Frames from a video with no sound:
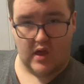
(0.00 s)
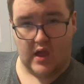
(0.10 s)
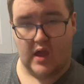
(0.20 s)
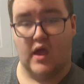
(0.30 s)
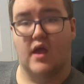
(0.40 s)

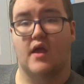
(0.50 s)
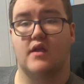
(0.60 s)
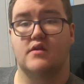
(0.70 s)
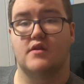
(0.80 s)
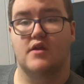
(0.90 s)

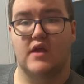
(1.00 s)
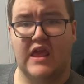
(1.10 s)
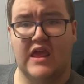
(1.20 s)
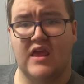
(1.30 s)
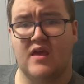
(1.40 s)
and
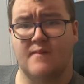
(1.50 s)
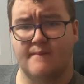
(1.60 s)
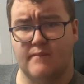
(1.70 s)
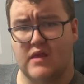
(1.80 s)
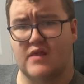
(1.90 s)
he
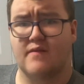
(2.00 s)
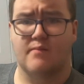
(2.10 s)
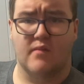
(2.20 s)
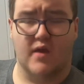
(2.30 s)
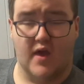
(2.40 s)
meets
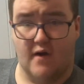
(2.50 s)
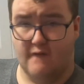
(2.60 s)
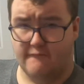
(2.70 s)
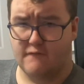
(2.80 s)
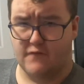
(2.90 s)

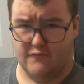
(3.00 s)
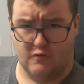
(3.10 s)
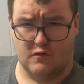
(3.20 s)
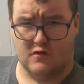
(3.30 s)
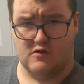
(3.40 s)
Miguel for the
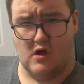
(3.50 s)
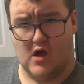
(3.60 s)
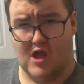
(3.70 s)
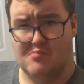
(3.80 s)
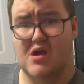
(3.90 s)
first
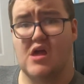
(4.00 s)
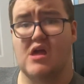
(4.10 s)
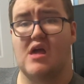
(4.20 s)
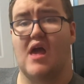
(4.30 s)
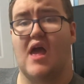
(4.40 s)
time,
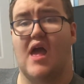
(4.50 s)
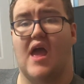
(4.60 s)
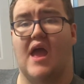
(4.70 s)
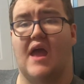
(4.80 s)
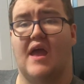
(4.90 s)

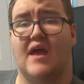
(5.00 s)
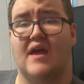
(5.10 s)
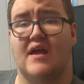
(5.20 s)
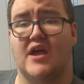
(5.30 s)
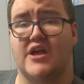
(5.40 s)

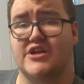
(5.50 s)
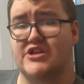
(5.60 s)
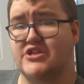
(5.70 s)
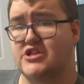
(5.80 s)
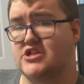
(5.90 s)

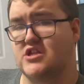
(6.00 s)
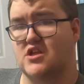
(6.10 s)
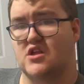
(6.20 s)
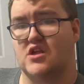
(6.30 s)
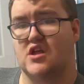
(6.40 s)
and
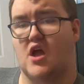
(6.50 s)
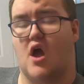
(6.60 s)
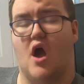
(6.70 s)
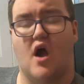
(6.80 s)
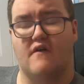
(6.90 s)

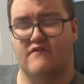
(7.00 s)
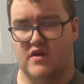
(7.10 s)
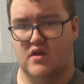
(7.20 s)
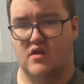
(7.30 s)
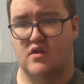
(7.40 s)
obviously,